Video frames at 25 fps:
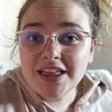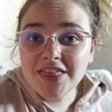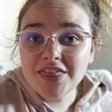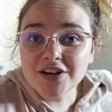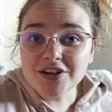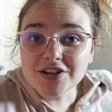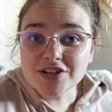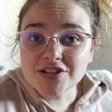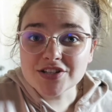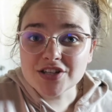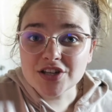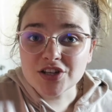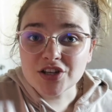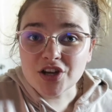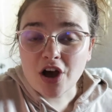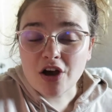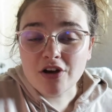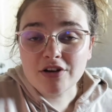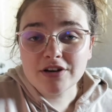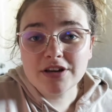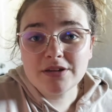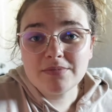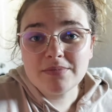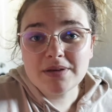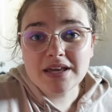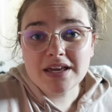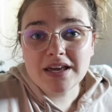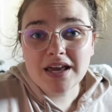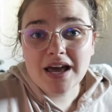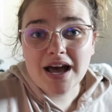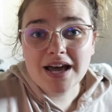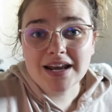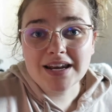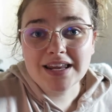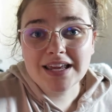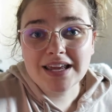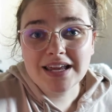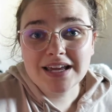there's not going to be
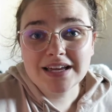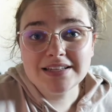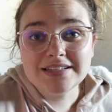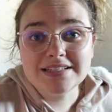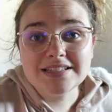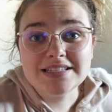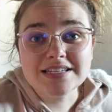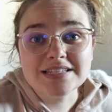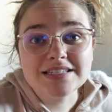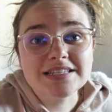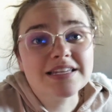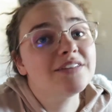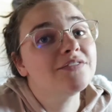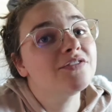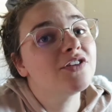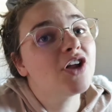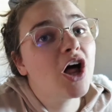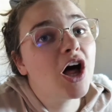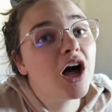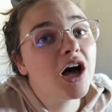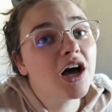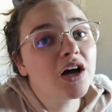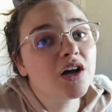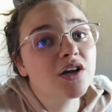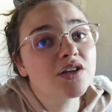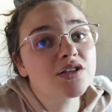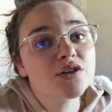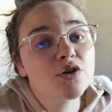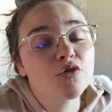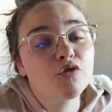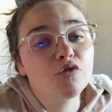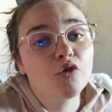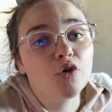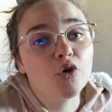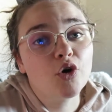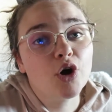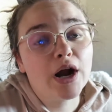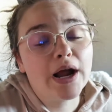any Disney vlogs
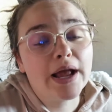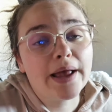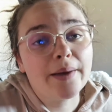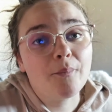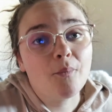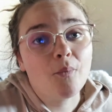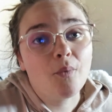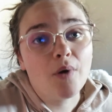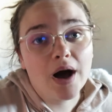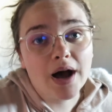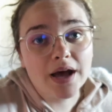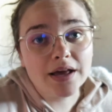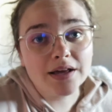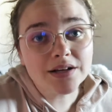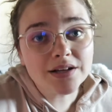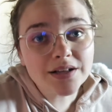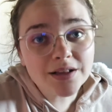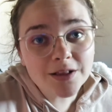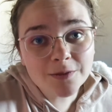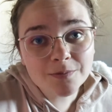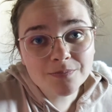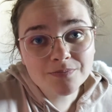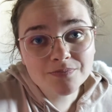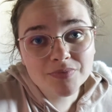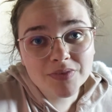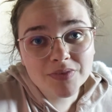for a while